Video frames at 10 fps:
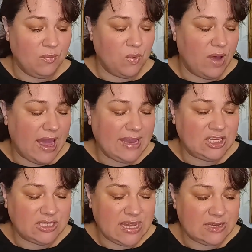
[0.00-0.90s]
Well, I
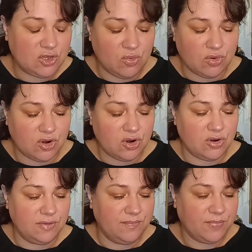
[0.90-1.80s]
just had to
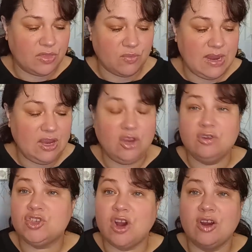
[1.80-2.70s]
order 3
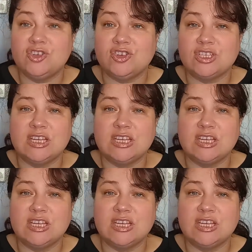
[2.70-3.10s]
new chargers